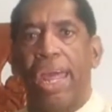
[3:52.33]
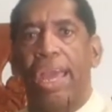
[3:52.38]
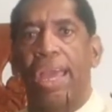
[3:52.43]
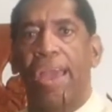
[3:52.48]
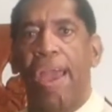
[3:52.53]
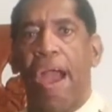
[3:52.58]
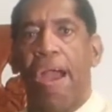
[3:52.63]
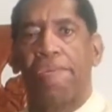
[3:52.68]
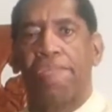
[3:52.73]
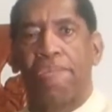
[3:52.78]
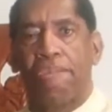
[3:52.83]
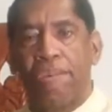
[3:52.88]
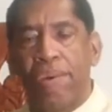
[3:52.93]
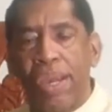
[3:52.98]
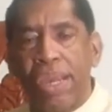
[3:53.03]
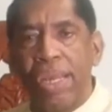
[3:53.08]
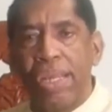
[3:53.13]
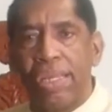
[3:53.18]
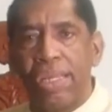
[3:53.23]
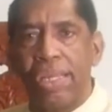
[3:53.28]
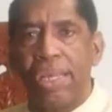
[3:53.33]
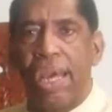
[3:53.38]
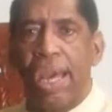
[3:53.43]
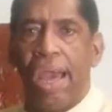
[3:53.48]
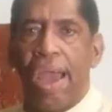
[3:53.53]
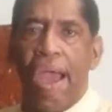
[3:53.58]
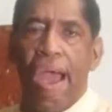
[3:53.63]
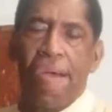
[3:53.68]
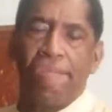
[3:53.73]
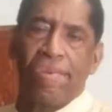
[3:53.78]
They got peace,
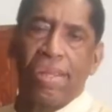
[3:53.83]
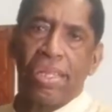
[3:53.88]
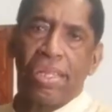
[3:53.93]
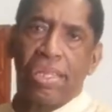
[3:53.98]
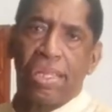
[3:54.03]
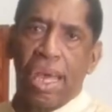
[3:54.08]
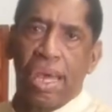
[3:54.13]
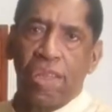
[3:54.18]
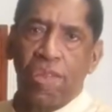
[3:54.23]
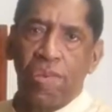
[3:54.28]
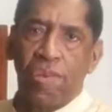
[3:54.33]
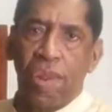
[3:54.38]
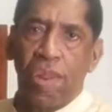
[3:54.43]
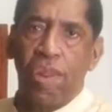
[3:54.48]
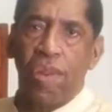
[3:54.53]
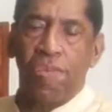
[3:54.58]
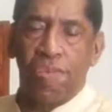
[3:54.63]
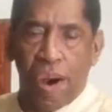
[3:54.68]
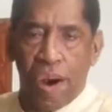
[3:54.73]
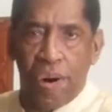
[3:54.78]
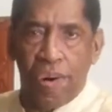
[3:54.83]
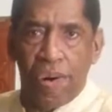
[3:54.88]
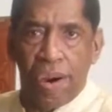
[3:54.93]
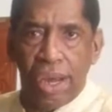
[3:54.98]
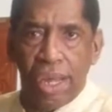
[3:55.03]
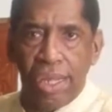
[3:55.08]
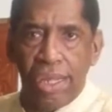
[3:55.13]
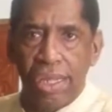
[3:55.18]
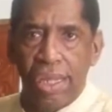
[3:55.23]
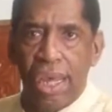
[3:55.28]
having sex with little
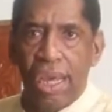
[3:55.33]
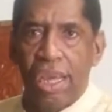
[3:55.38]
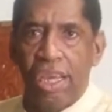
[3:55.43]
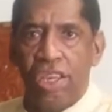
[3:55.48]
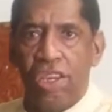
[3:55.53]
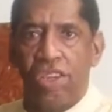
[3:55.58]
boys.